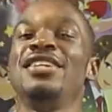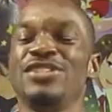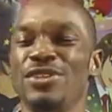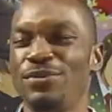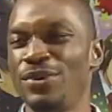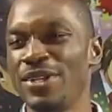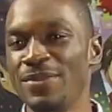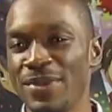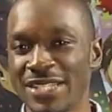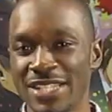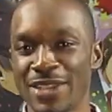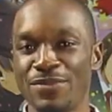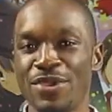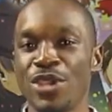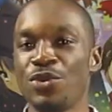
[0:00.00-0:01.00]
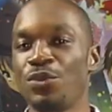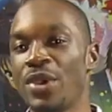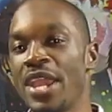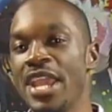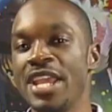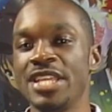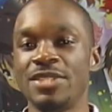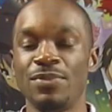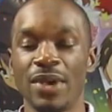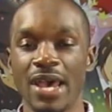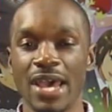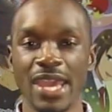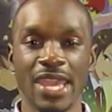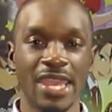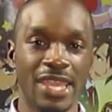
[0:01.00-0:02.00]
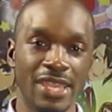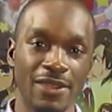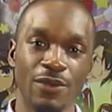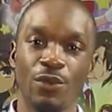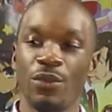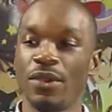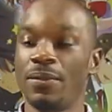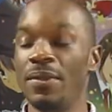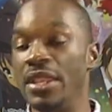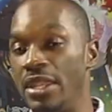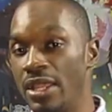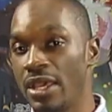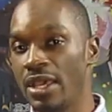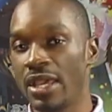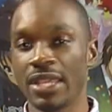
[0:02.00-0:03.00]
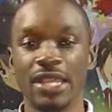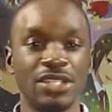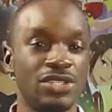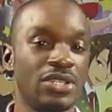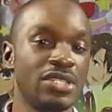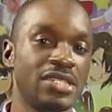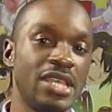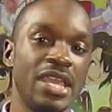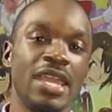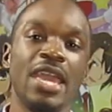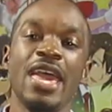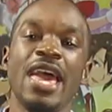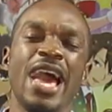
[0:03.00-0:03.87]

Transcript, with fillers: So pretty much like being raised by women, I guess you could say.